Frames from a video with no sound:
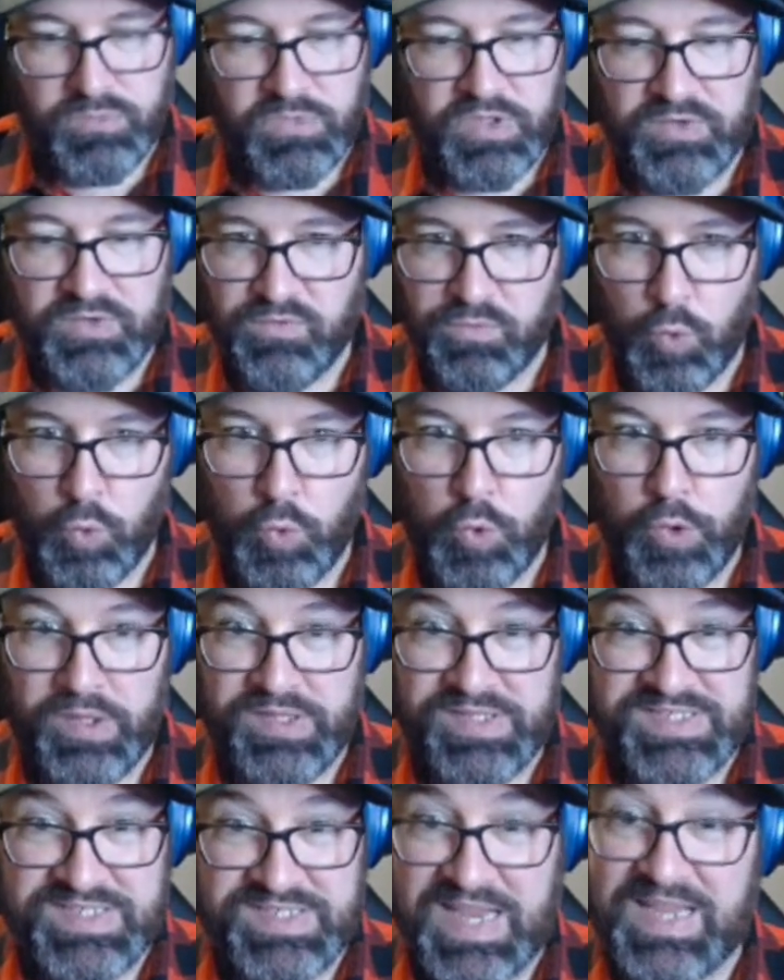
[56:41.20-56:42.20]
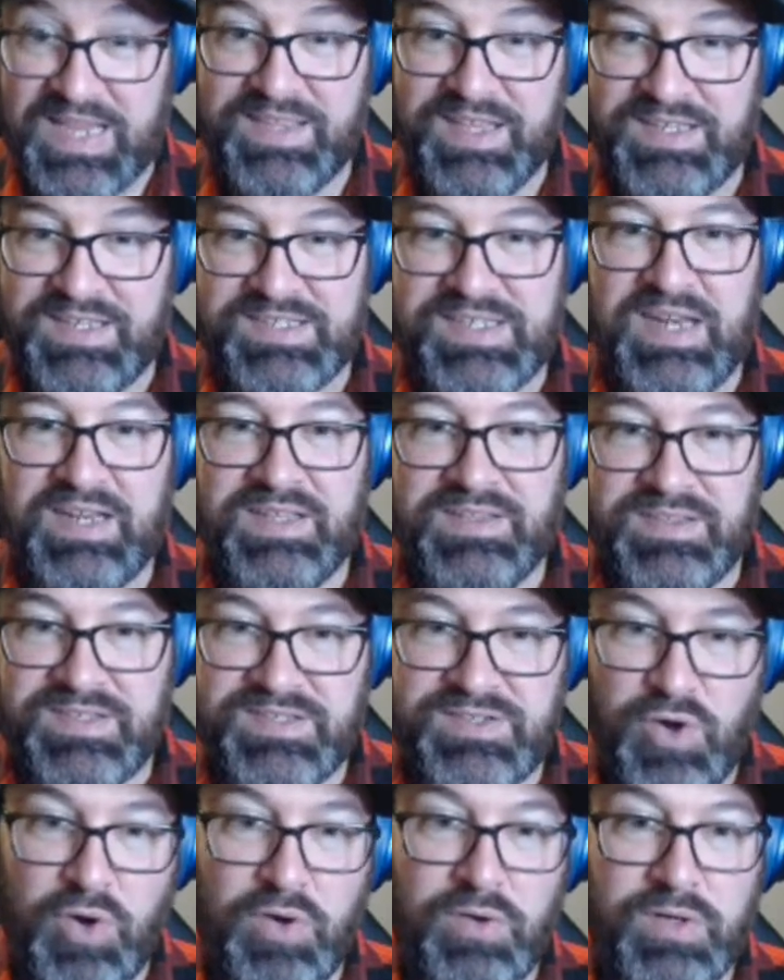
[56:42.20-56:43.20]
Flournoy is saying that he's getting the
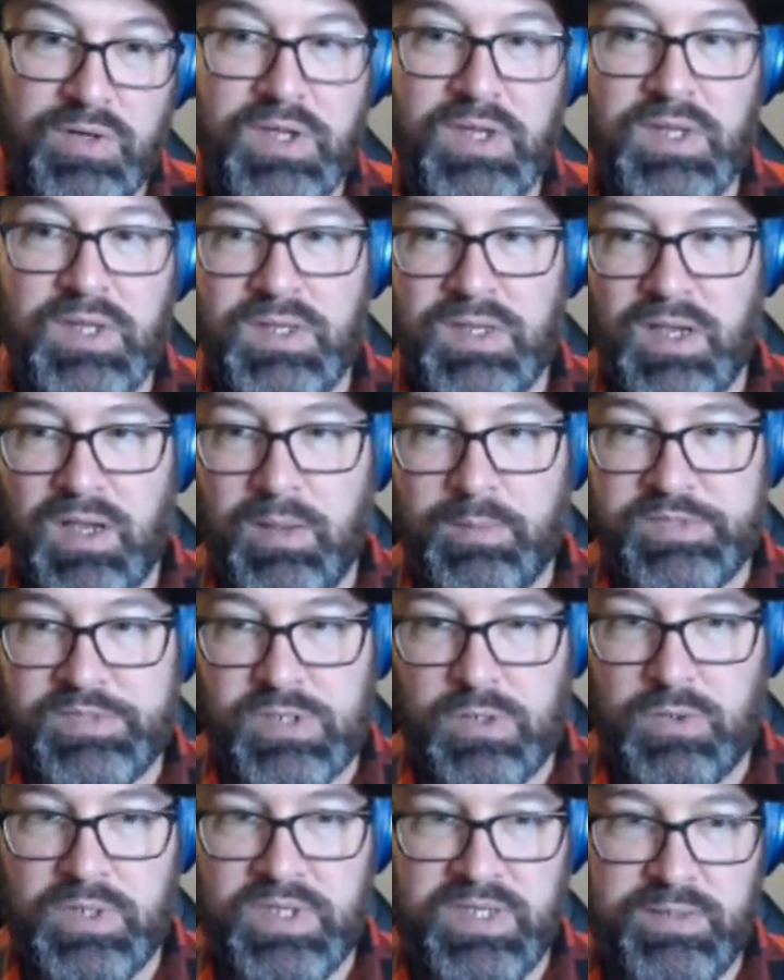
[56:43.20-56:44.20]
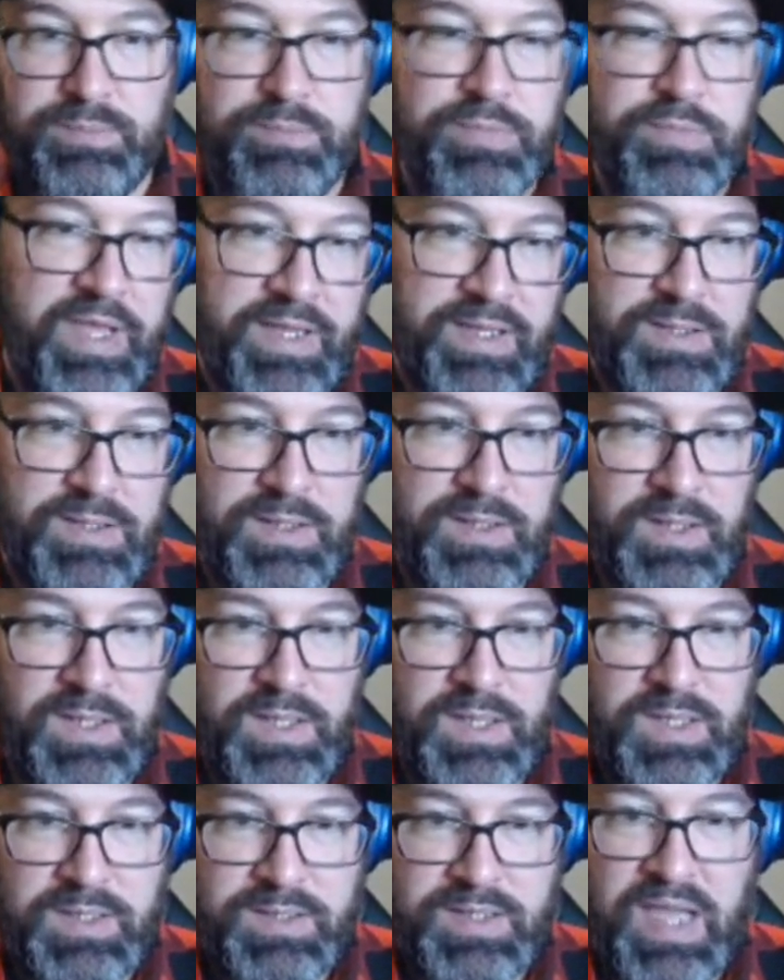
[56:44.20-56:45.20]
start, so he like
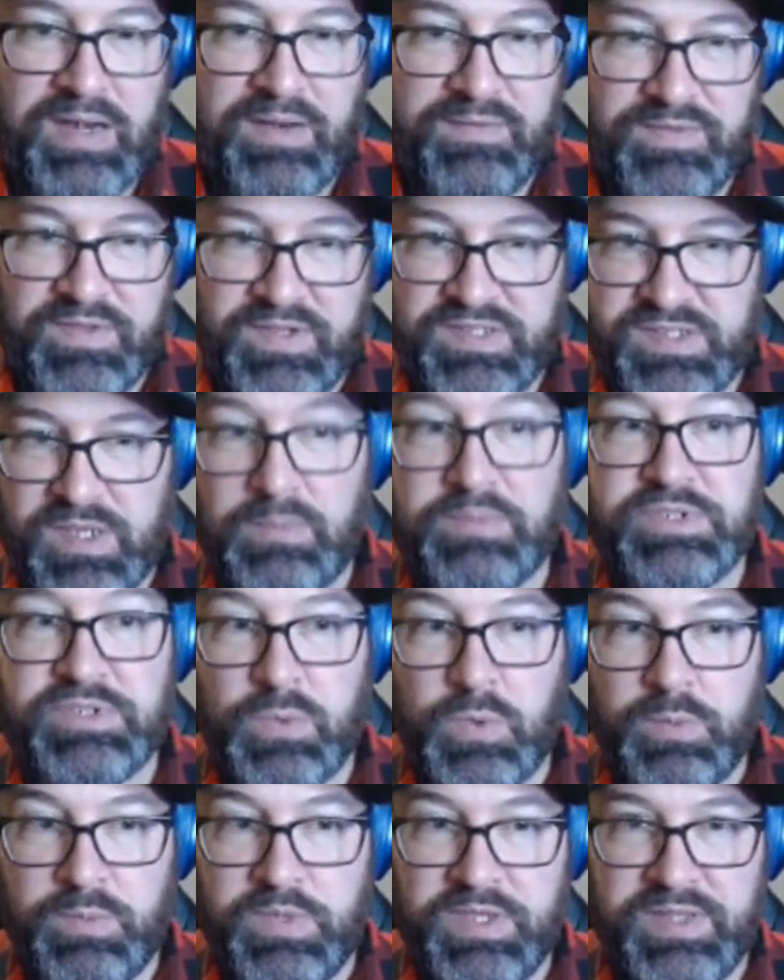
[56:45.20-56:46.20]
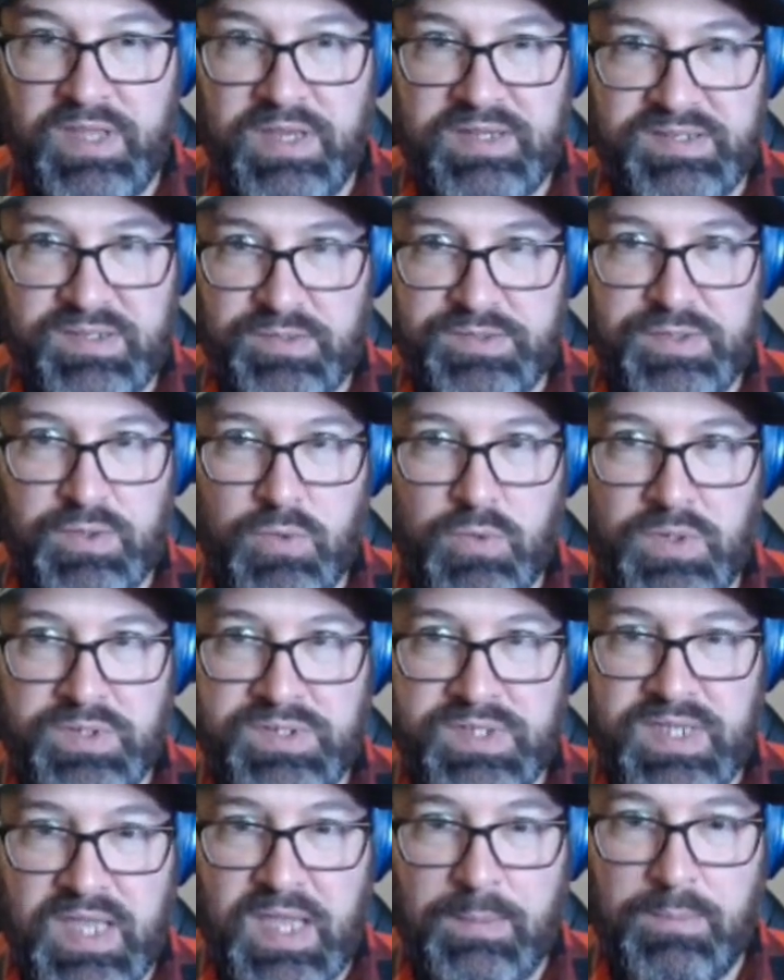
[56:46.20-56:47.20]
kind of the assumption would be that he's also going
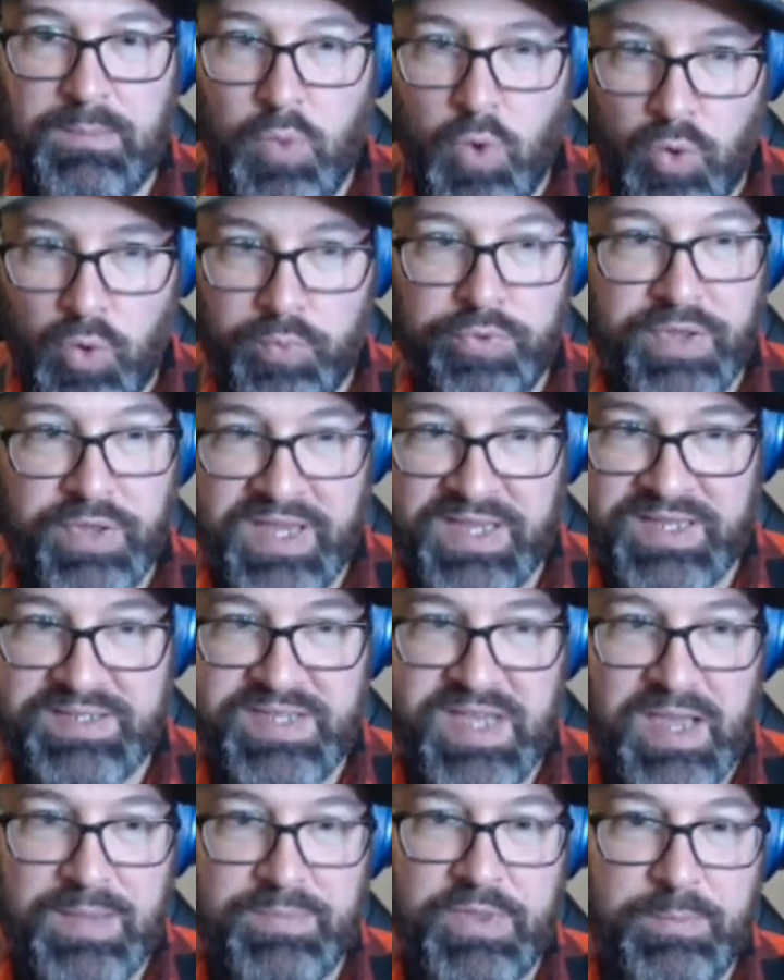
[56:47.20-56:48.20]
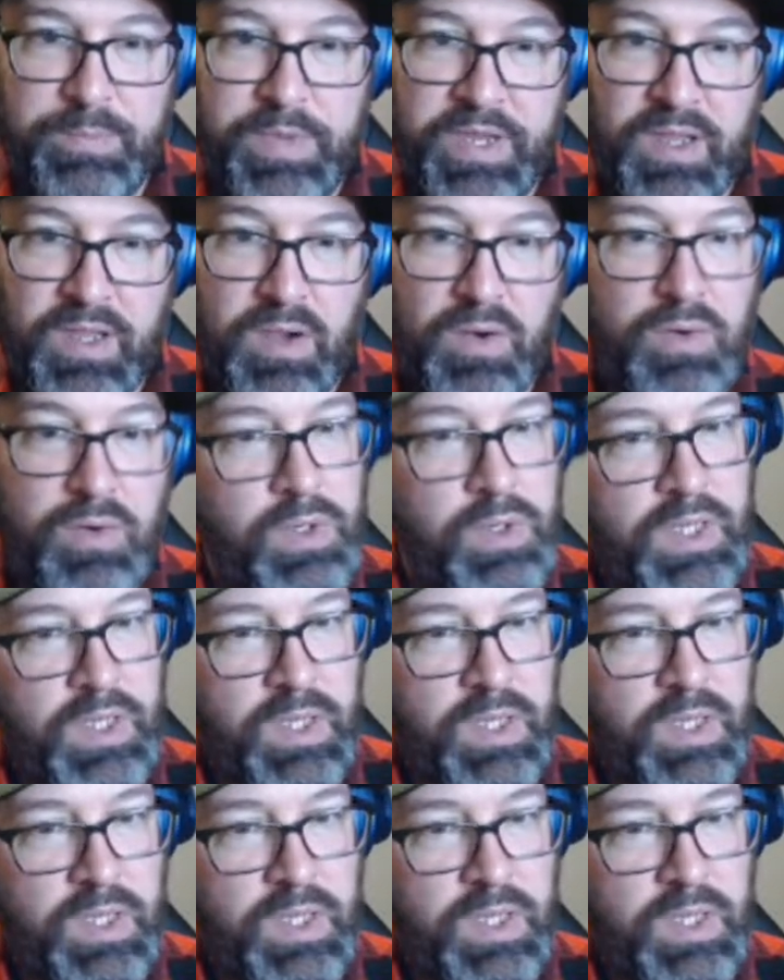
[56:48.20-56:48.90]
to get more playing time than Mingo.